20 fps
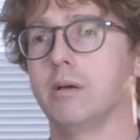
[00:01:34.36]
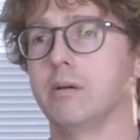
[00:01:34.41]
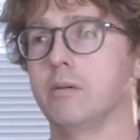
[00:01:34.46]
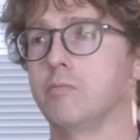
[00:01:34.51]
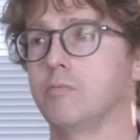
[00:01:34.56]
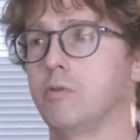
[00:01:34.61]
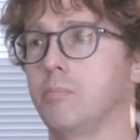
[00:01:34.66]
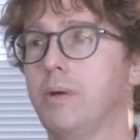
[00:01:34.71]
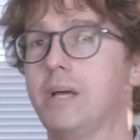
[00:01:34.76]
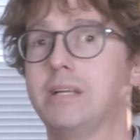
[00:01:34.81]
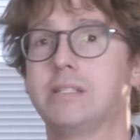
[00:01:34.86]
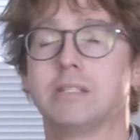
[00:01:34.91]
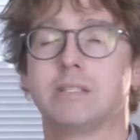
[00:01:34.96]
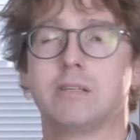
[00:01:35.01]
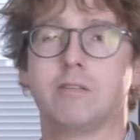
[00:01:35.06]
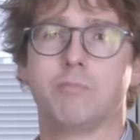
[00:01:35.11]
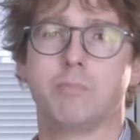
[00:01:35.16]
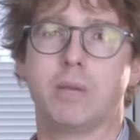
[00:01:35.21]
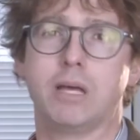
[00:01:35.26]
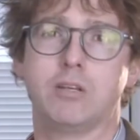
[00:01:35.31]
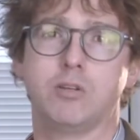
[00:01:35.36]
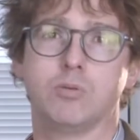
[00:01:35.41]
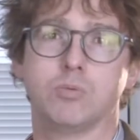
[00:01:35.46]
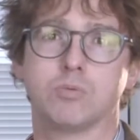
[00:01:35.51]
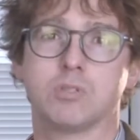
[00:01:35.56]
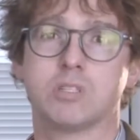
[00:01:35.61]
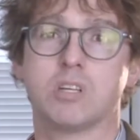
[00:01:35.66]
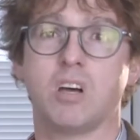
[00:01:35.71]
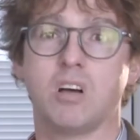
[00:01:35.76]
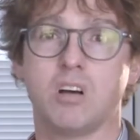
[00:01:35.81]
repetitive manual
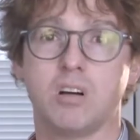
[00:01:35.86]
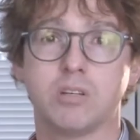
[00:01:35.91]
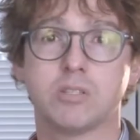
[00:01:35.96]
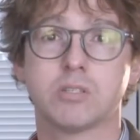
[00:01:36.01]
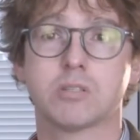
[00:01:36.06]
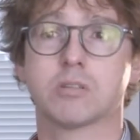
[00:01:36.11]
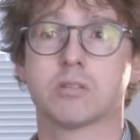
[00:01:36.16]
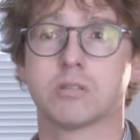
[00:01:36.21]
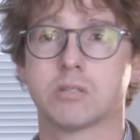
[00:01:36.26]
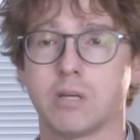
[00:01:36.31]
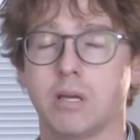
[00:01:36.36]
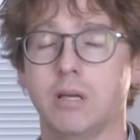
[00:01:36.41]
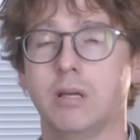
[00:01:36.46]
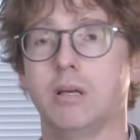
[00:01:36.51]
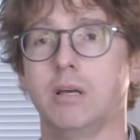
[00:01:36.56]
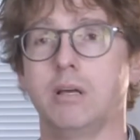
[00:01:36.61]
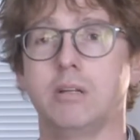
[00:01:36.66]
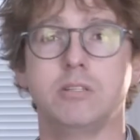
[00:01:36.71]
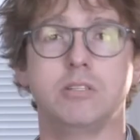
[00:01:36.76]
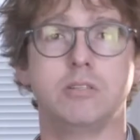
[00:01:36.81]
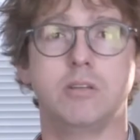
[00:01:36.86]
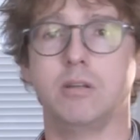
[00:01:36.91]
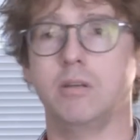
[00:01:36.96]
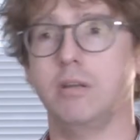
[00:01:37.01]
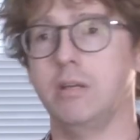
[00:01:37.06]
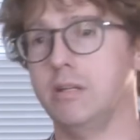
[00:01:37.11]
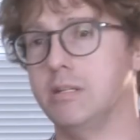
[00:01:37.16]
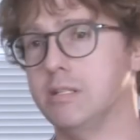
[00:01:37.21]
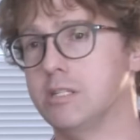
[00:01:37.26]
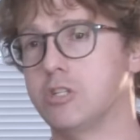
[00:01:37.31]
tasks and
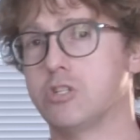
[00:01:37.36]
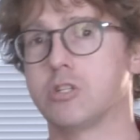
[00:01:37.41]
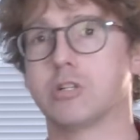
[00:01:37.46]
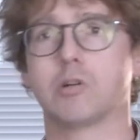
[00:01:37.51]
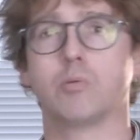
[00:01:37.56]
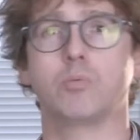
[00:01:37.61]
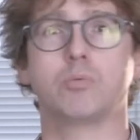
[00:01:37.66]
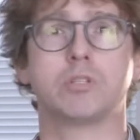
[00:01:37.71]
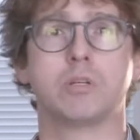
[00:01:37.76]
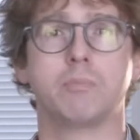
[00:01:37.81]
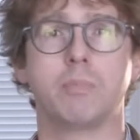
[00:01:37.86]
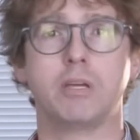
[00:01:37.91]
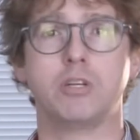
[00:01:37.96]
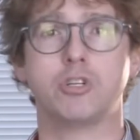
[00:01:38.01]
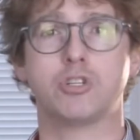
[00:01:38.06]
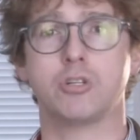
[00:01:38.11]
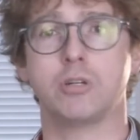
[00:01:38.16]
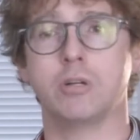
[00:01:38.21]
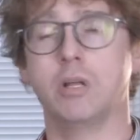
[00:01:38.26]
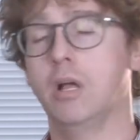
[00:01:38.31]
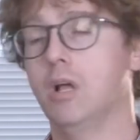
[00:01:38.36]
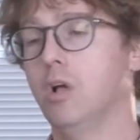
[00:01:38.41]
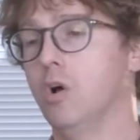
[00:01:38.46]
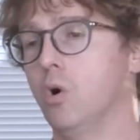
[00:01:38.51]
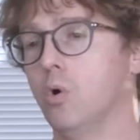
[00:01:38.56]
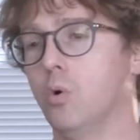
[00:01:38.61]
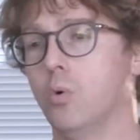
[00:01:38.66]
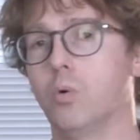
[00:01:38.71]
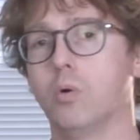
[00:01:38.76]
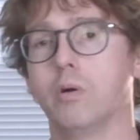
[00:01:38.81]
in digital automation.
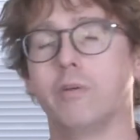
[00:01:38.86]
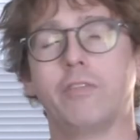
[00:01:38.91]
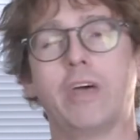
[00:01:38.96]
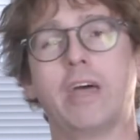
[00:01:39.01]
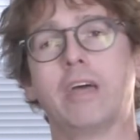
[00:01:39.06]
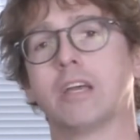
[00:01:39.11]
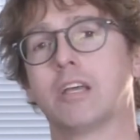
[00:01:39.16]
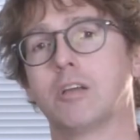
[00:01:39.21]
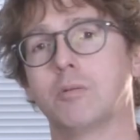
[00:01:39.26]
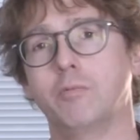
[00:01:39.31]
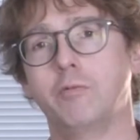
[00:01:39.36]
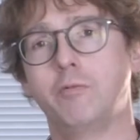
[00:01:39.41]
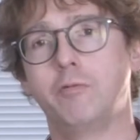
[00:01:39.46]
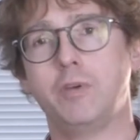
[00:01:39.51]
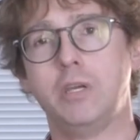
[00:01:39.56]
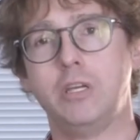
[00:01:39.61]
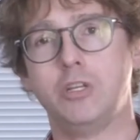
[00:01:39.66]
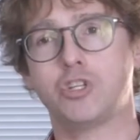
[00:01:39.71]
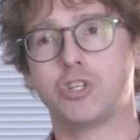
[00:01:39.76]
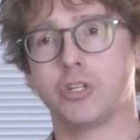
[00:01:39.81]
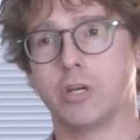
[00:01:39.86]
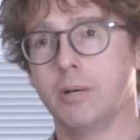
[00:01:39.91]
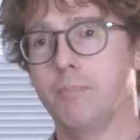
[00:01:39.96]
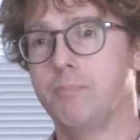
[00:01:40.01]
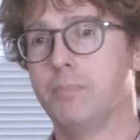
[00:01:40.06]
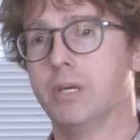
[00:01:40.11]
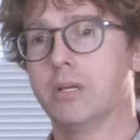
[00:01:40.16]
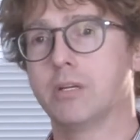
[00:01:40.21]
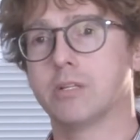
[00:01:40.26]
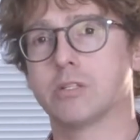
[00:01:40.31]
All of that can feature
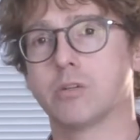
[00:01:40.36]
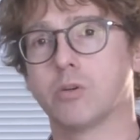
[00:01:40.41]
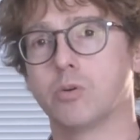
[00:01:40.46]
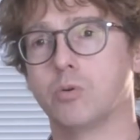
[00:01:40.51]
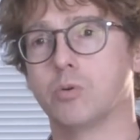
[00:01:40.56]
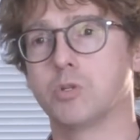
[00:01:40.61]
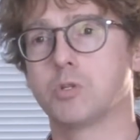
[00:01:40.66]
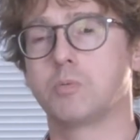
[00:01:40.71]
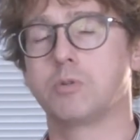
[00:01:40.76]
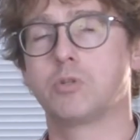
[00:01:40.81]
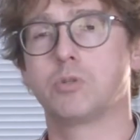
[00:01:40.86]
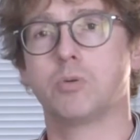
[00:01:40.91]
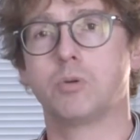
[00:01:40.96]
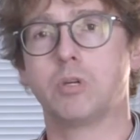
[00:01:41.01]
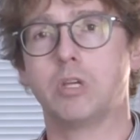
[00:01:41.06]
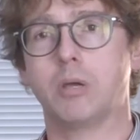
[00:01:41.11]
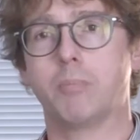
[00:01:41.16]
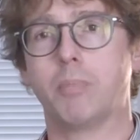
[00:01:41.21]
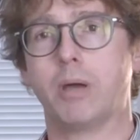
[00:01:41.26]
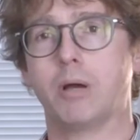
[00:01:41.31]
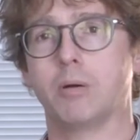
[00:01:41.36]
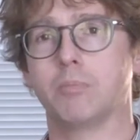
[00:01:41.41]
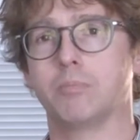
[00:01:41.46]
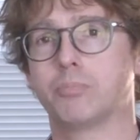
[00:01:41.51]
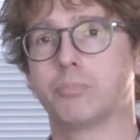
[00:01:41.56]
because, of course, we're talking about